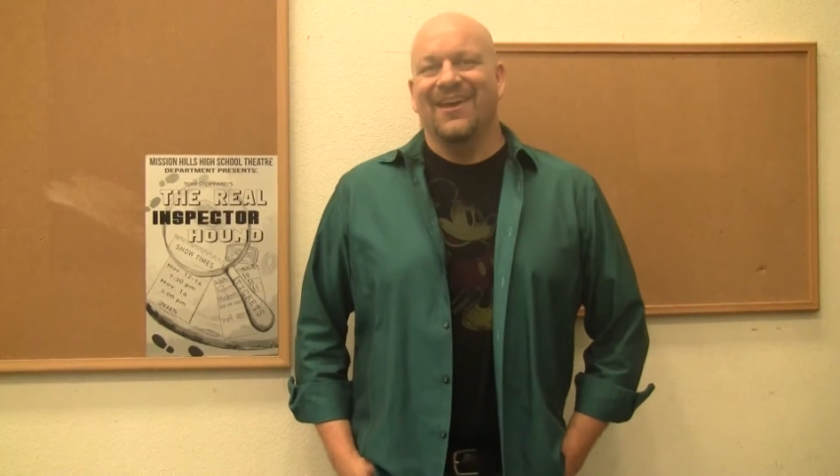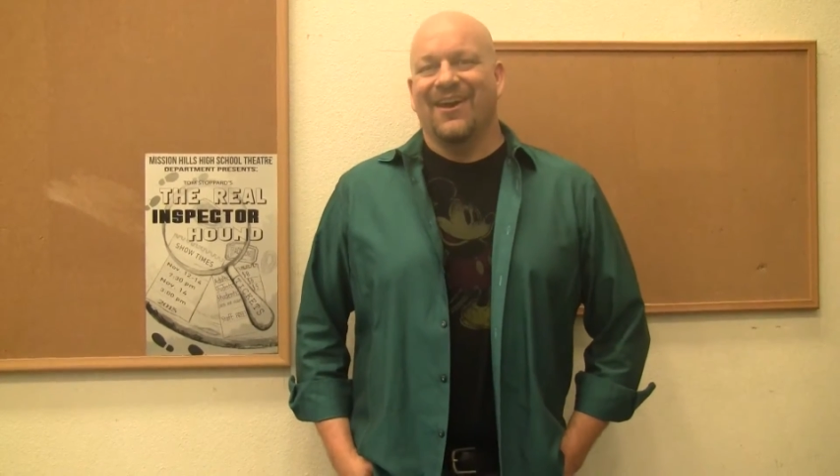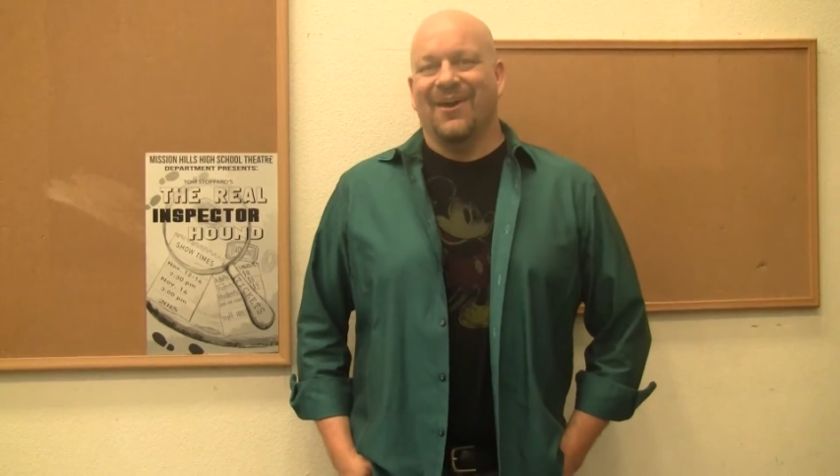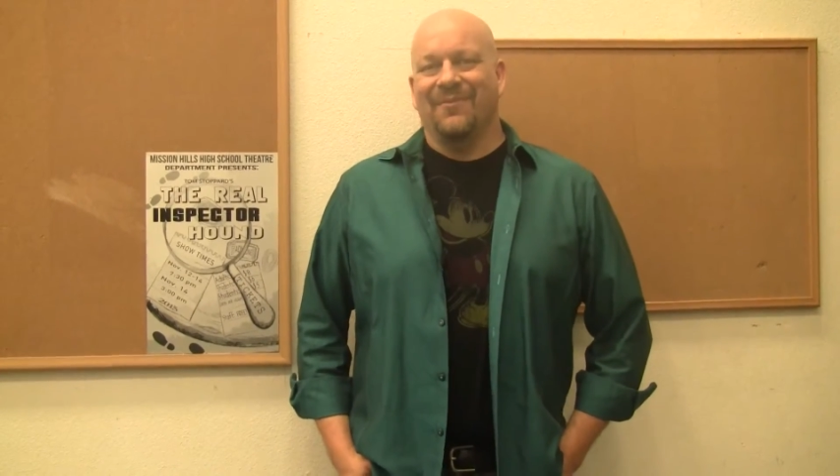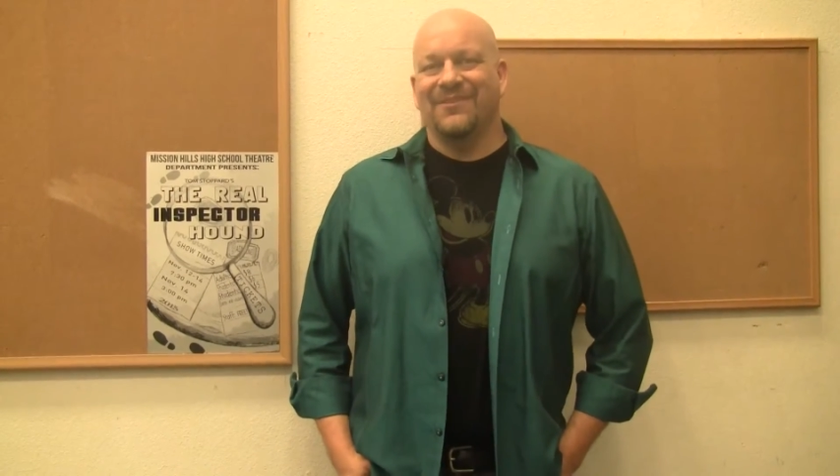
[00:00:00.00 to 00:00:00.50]

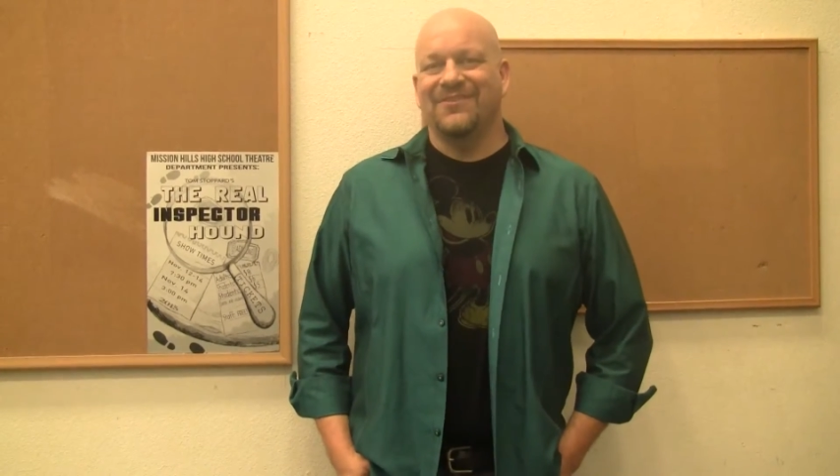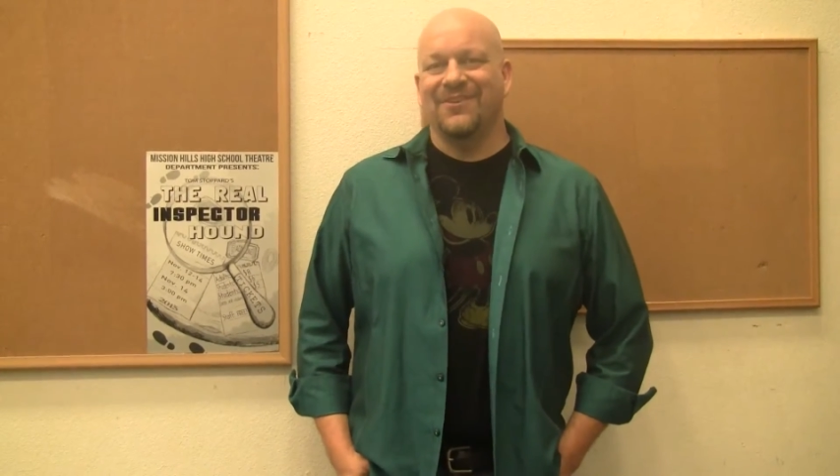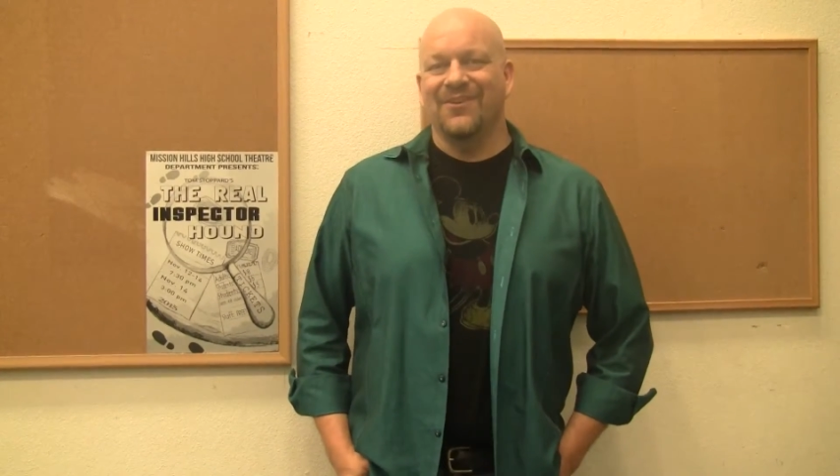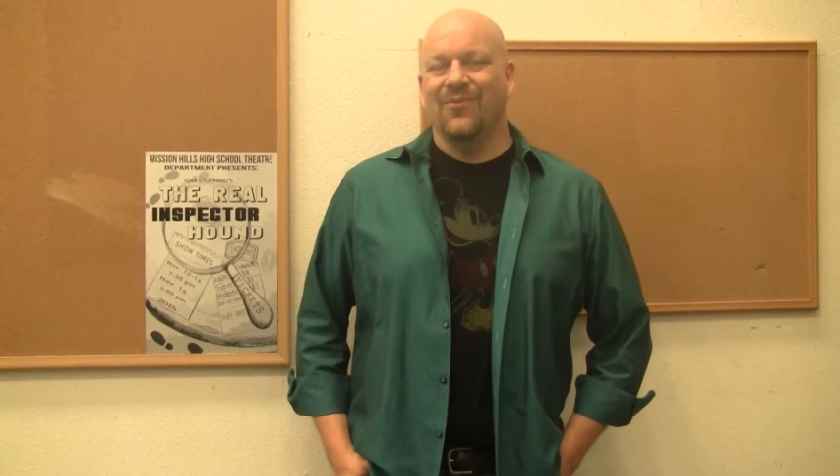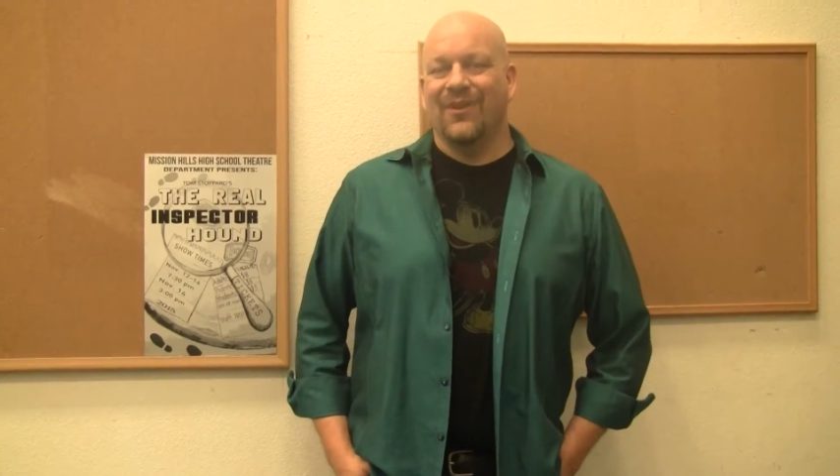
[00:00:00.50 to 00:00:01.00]
um, this
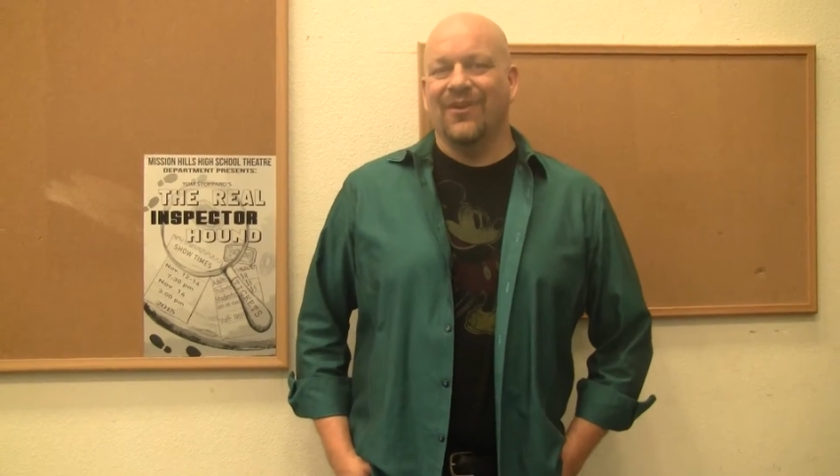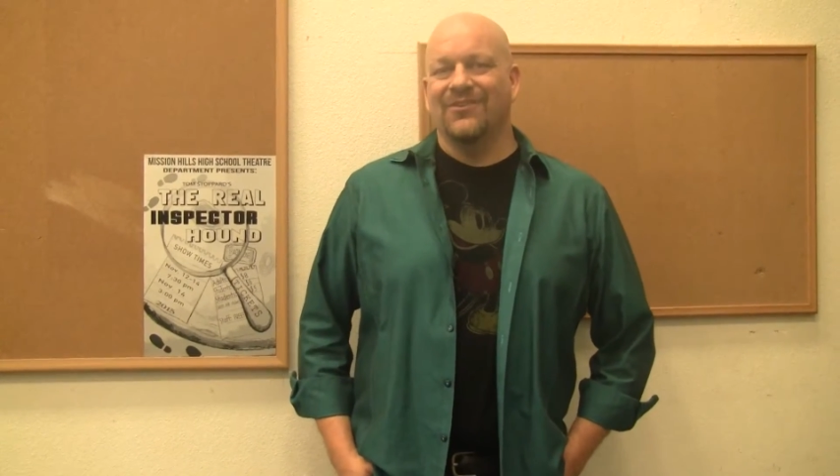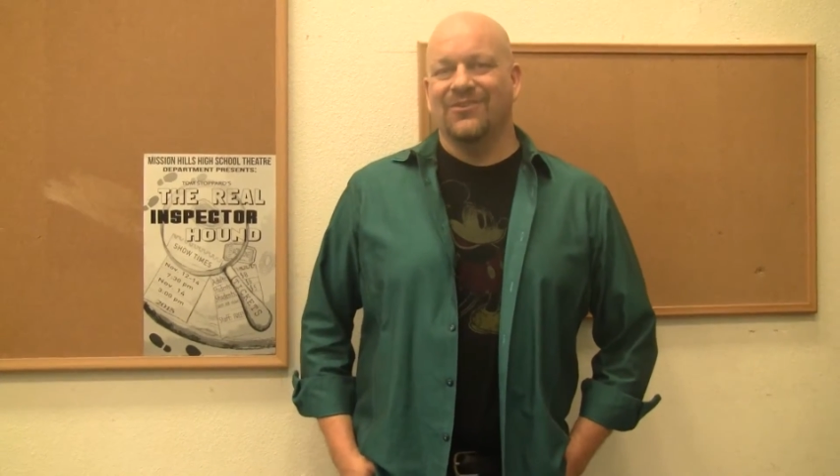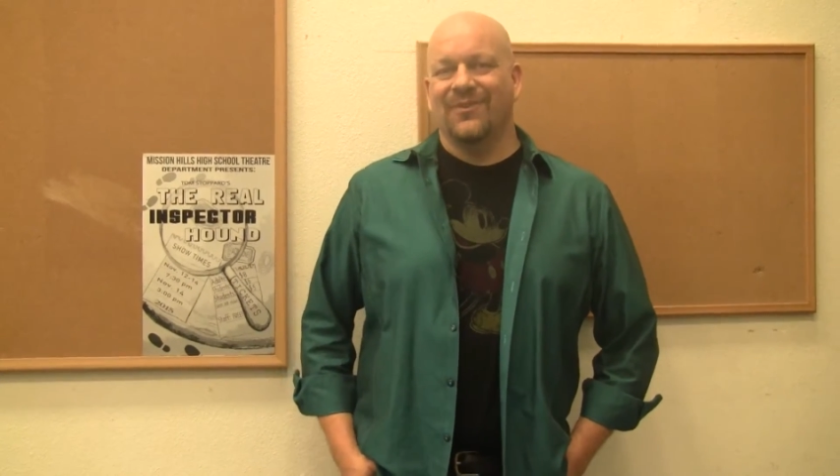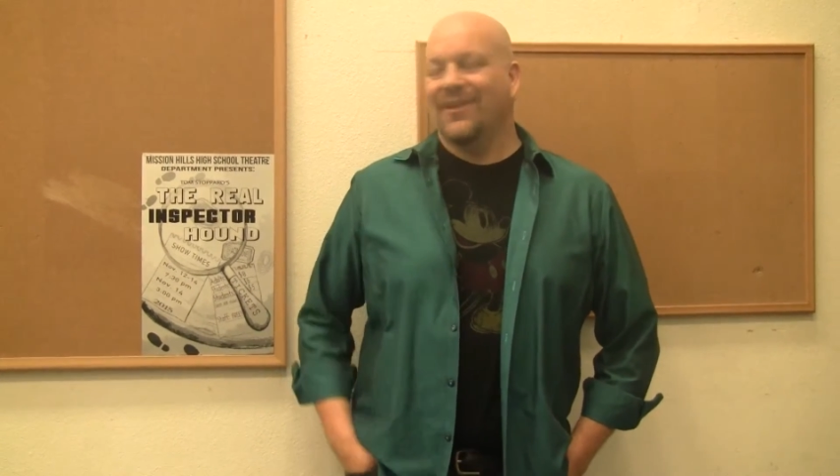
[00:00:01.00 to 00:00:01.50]
year we
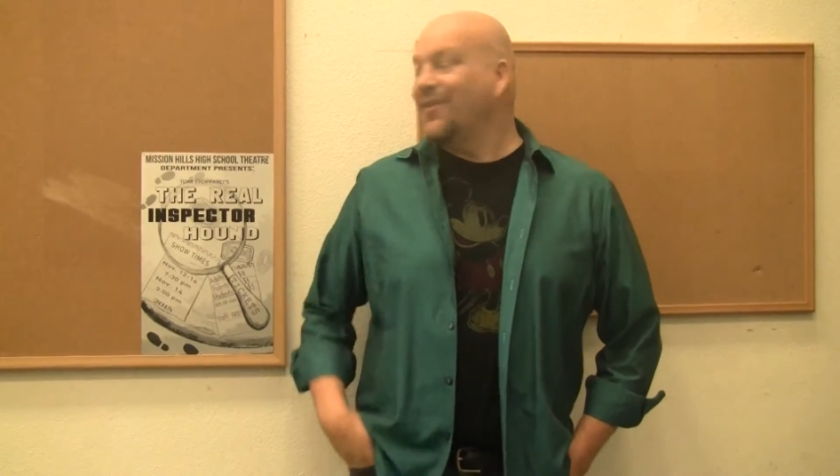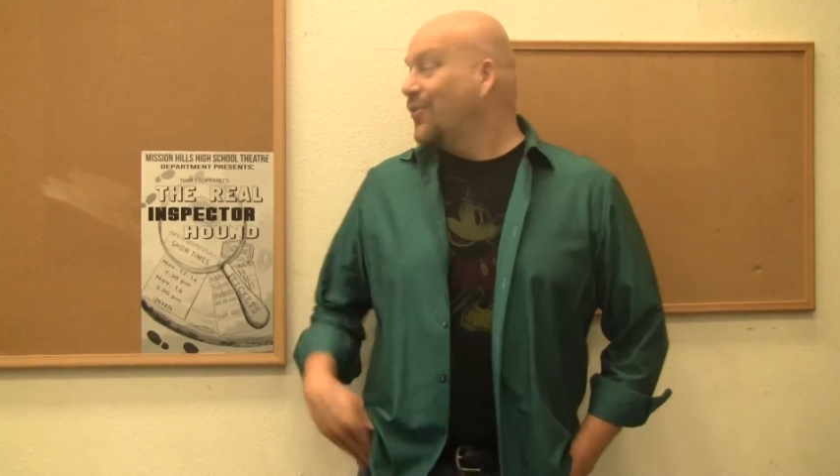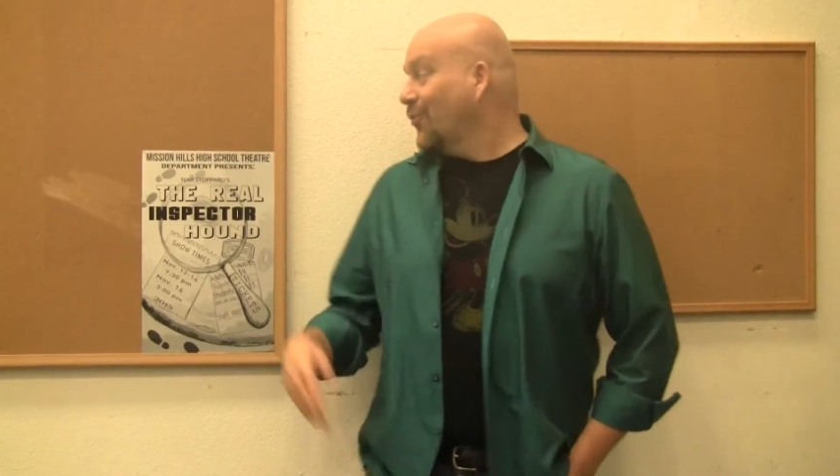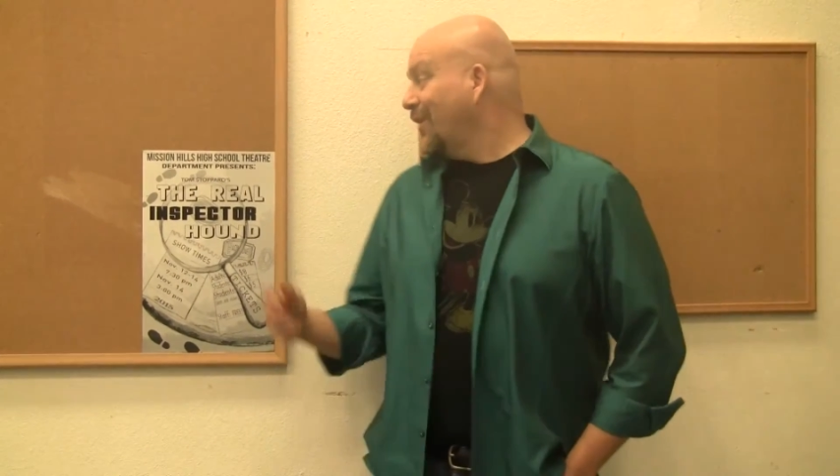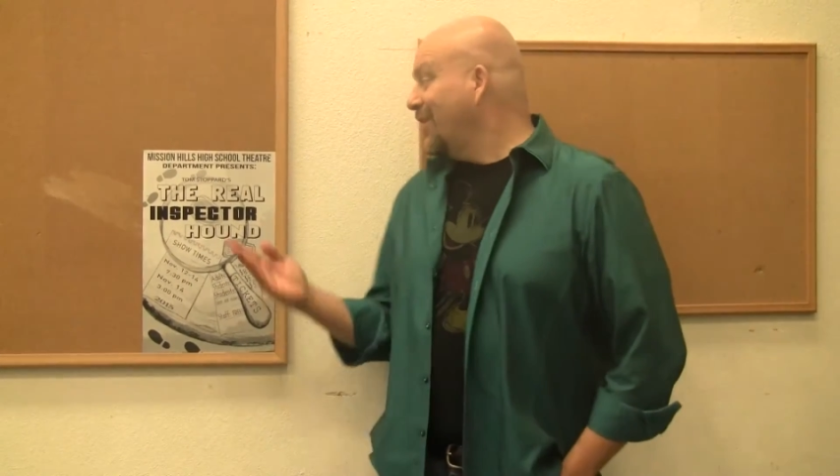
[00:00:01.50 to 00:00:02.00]
are doing
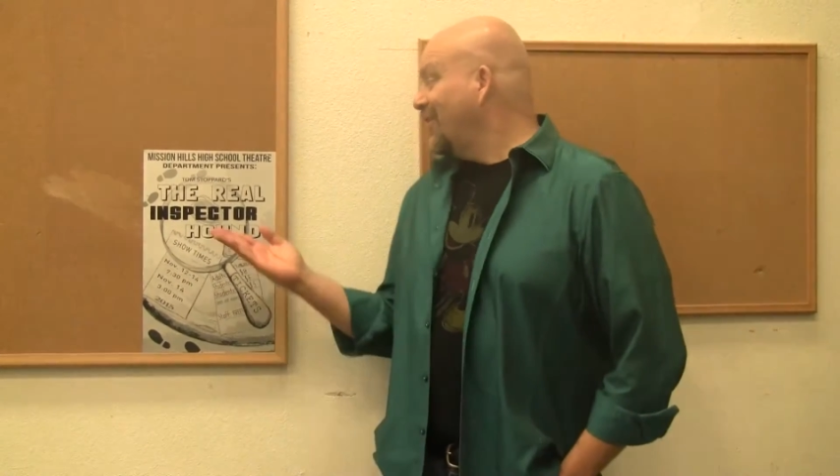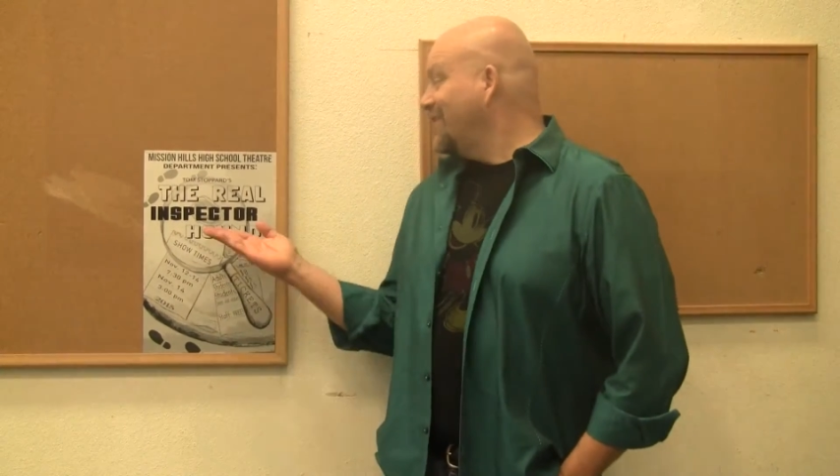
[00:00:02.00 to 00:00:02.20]
The Real